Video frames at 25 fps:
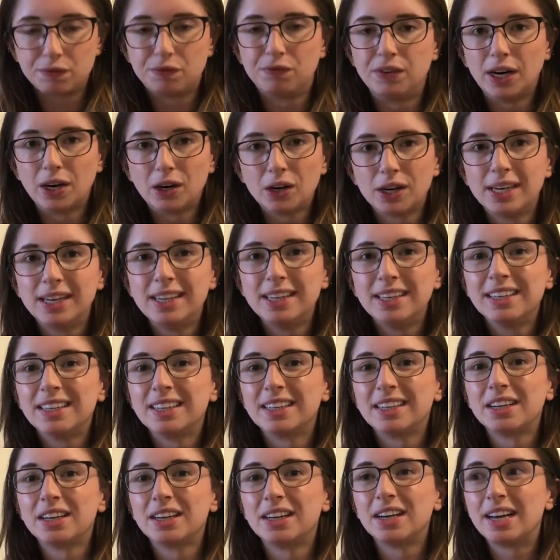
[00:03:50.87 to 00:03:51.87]
very
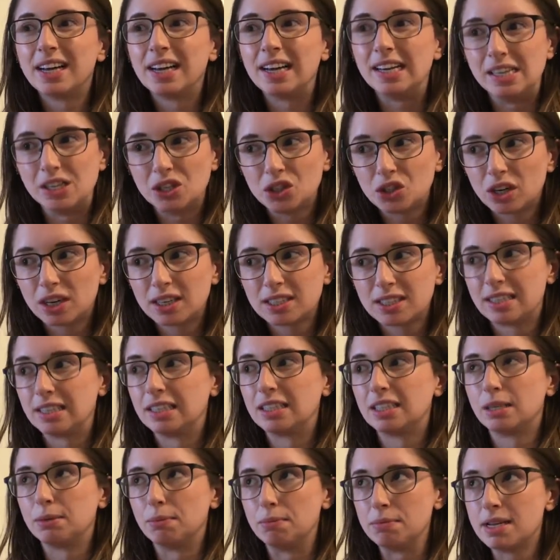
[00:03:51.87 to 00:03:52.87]

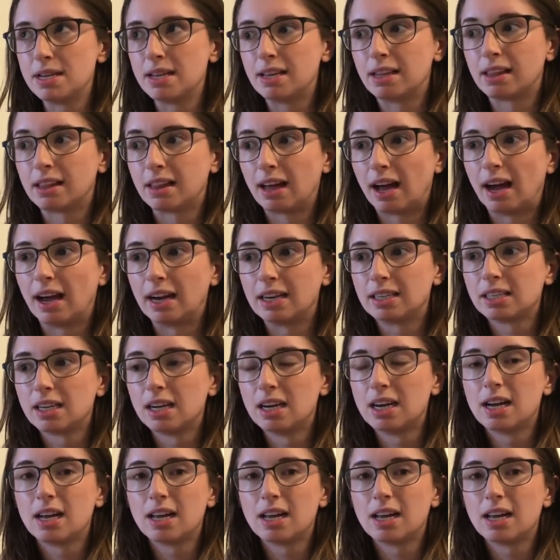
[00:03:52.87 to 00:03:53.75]
interesting to me that